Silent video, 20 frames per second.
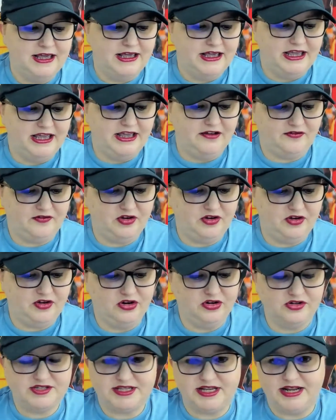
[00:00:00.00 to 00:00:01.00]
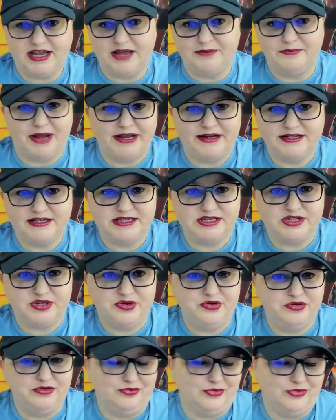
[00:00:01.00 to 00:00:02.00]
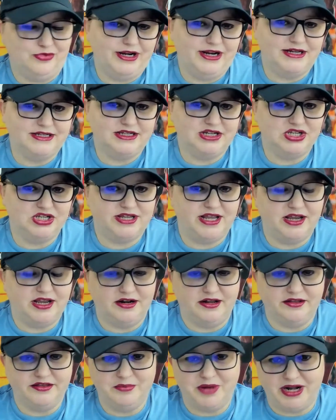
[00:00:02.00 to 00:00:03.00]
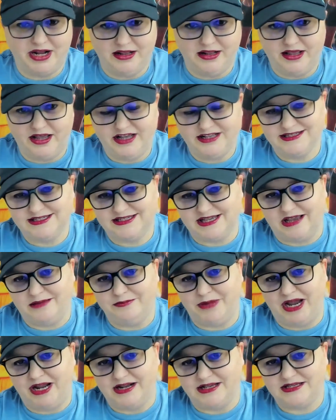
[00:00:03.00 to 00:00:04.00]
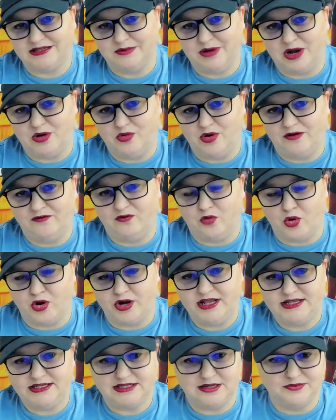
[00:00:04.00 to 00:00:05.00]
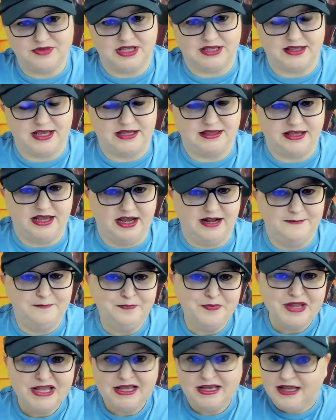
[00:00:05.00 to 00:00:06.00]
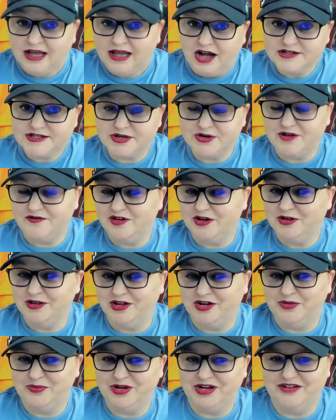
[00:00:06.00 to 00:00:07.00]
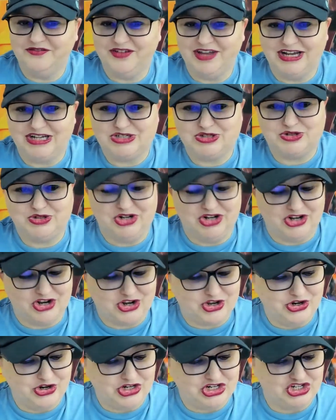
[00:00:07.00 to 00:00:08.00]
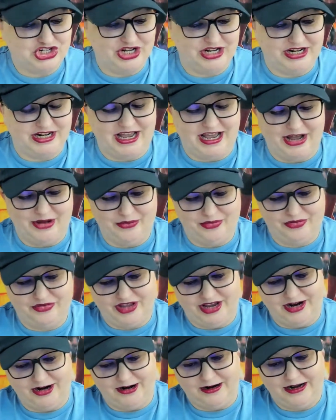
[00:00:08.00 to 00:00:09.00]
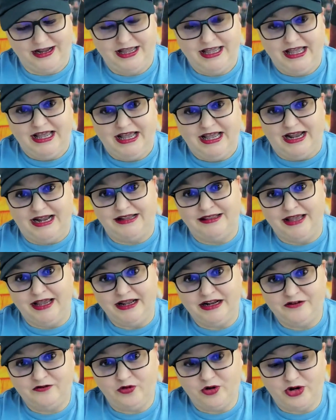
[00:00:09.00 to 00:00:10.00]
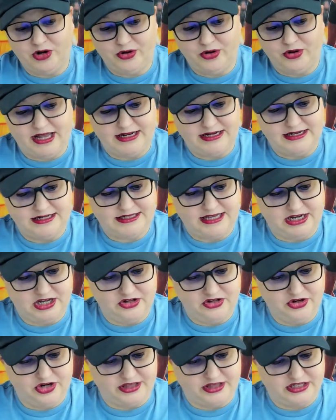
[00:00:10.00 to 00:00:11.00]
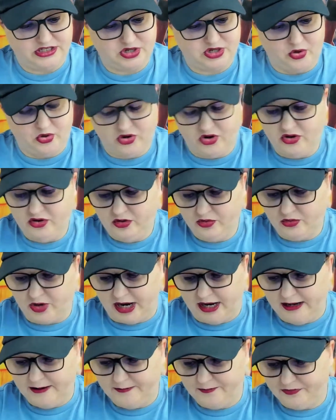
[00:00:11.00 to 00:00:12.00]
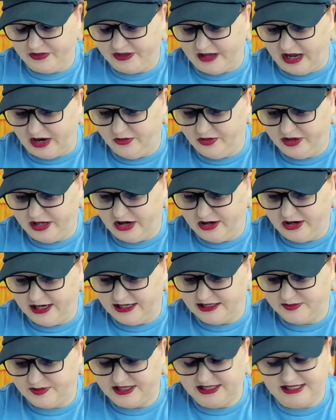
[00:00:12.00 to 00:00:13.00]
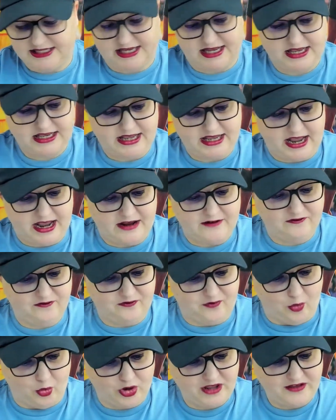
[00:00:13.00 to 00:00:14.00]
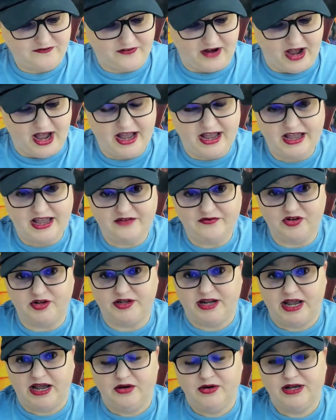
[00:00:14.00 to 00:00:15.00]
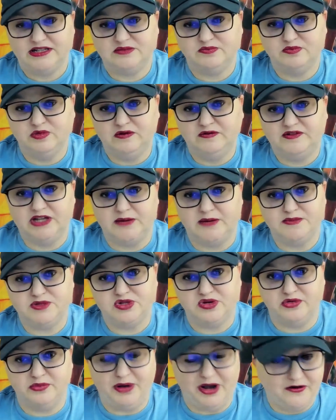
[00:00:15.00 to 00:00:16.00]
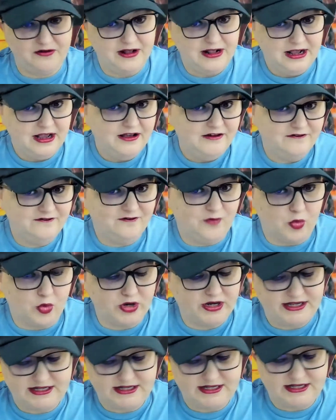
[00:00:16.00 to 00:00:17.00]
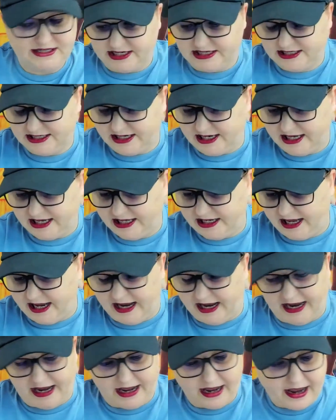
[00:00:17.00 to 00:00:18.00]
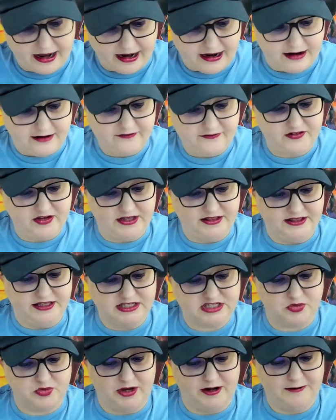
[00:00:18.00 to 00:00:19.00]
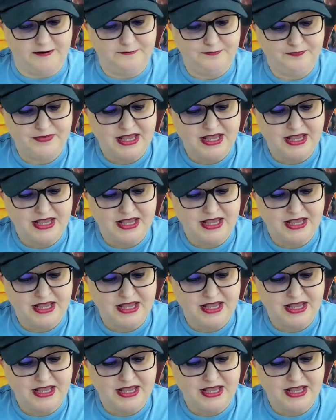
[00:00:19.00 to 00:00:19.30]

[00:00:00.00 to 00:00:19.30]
if you're sitting at -2, why not just take it on the money line, say minus about 140, something like that. Also give you a little bit of extra cushion out there. And then if we go ahead and take a look at the total, right, that one there has been sitting at 45 and now has moved up to about 46.5 in this one.